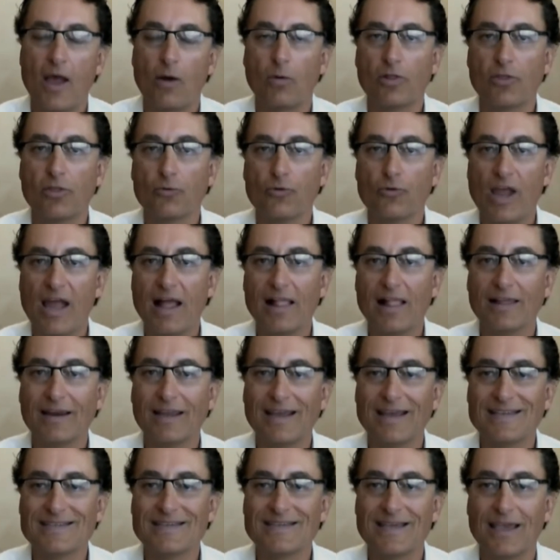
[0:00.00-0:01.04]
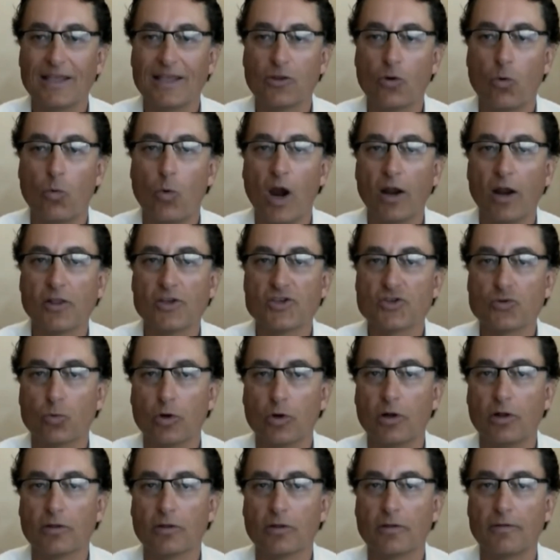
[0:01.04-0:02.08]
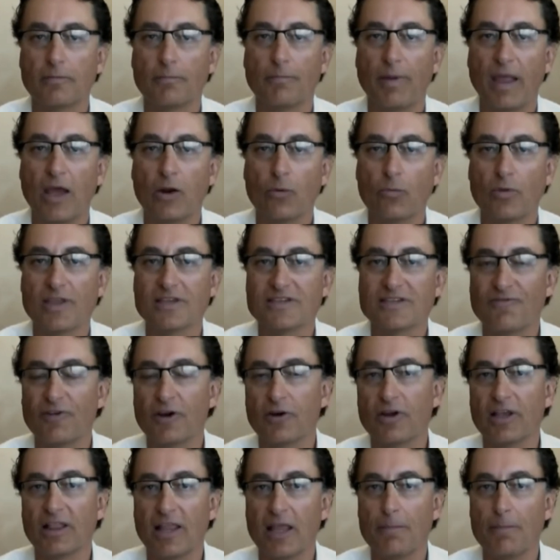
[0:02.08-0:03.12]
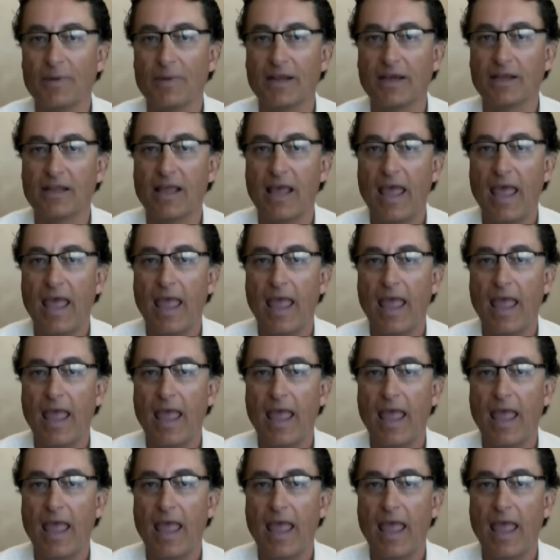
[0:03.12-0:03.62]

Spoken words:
Well, the reality is, in the wireless world, bandwidth is very limited.